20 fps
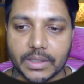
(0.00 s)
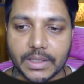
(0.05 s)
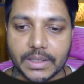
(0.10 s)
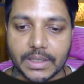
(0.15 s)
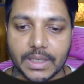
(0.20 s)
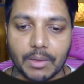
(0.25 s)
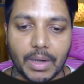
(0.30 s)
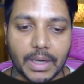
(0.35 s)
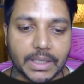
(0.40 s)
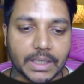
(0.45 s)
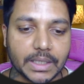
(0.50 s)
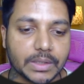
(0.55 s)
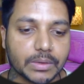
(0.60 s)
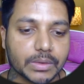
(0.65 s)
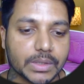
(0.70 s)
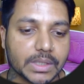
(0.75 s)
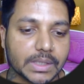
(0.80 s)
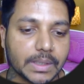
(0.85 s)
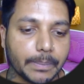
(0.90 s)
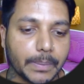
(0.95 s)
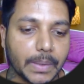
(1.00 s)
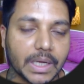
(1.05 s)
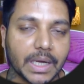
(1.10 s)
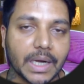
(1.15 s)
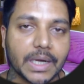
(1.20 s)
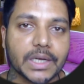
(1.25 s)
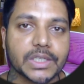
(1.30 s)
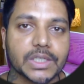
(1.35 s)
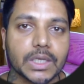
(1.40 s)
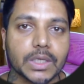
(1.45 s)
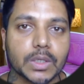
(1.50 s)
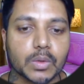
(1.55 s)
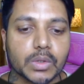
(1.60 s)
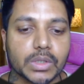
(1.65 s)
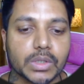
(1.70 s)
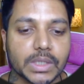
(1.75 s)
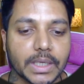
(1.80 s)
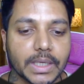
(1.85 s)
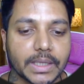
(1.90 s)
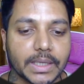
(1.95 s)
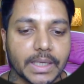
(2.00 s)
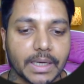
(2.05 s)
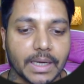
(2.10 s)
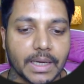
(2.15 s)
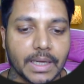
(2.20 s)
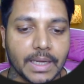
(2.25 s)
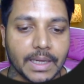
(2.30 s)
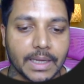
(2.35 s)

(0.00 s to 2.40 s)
Right now I can use a simple condition to say that